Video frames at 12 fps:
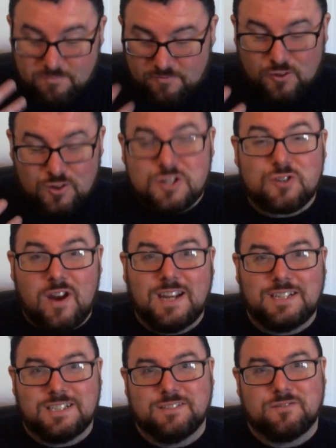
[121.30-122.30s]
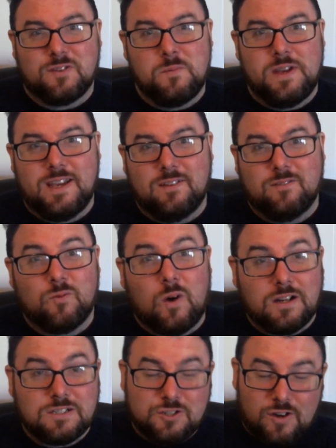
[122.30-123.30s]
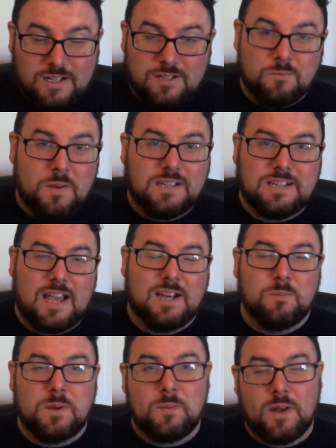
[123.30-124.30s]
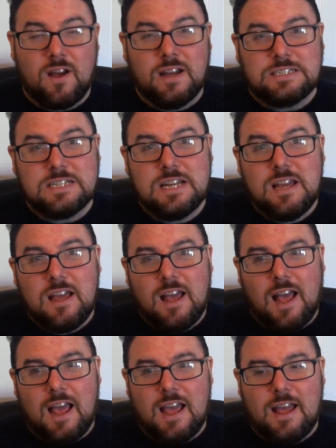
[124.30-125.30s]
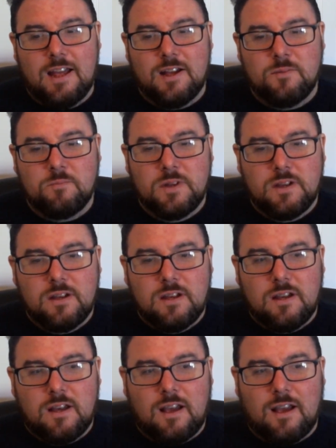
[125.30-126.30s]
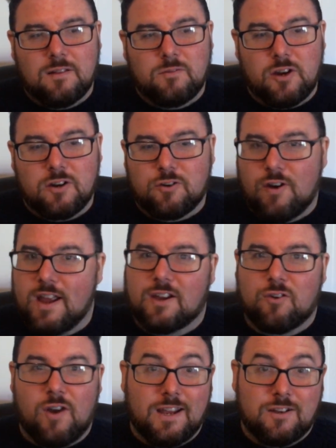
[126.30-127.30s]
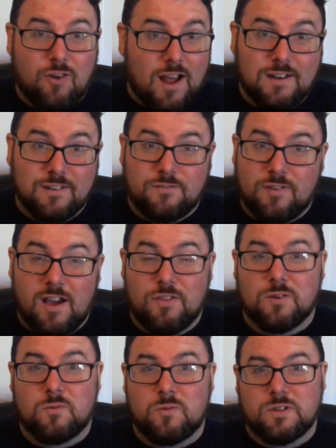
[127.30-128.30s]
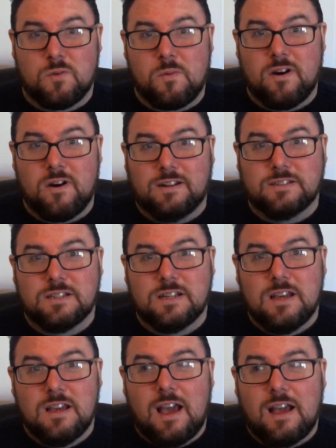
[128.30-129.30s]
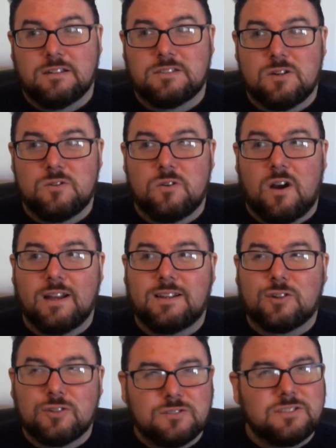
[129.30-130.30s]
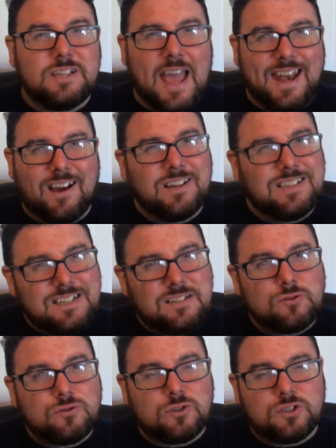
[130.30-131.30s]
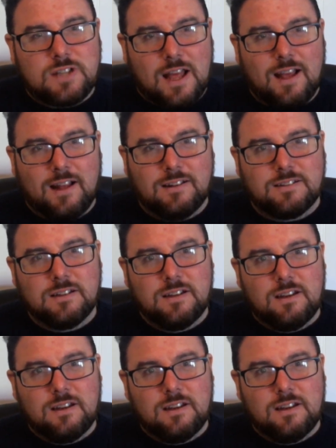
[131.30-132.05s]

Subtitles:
frustration for me whilst trying to maintain and be polite. Um, their great great grandfather was from Ireland. And so I couldn't get it. I didn't understand.